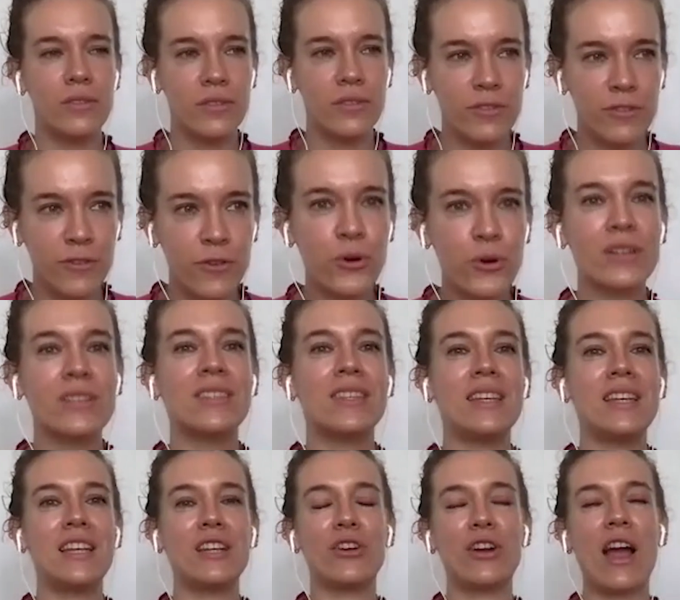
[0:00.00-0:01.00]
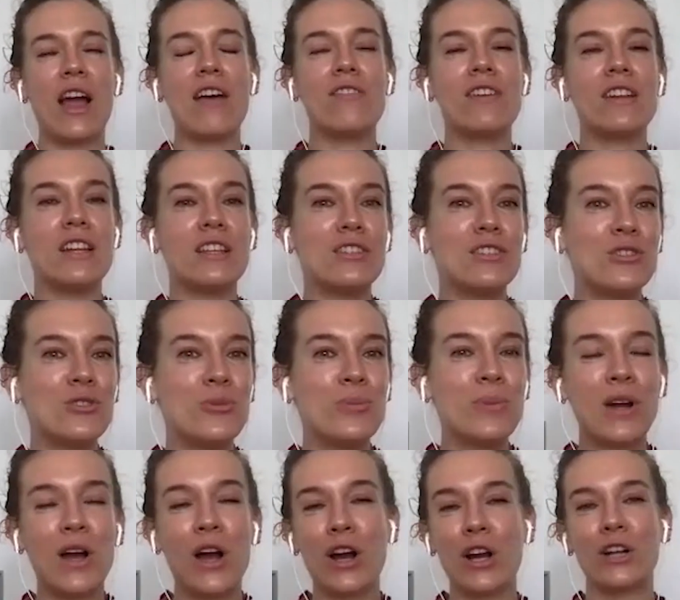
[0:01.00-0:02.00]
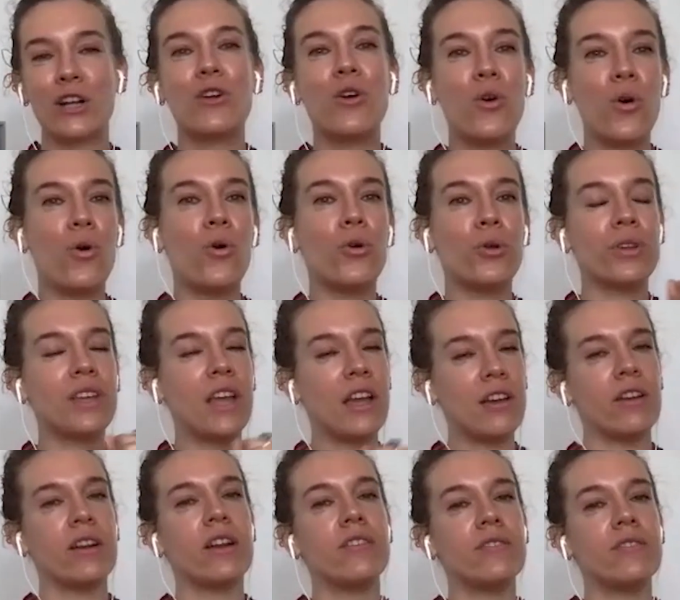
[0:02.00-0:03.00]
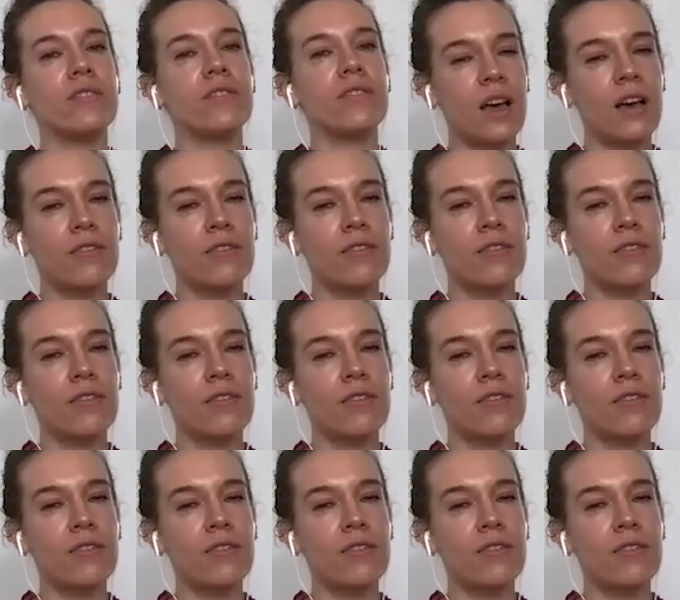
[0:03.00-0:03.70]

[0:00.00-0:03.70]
forcing or having a super hard goal to get rid of stuff.